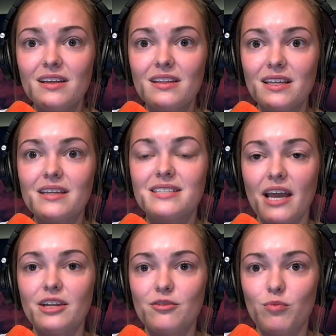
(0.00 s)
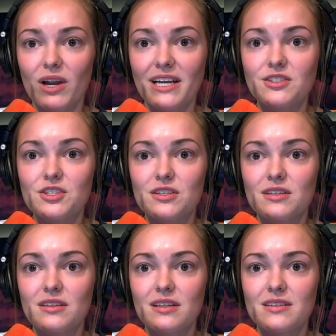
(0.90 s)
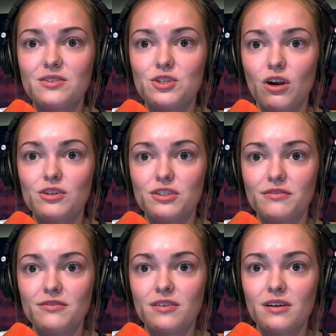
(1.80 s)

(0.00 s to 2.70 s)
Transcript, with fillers: the executive branch is in charge of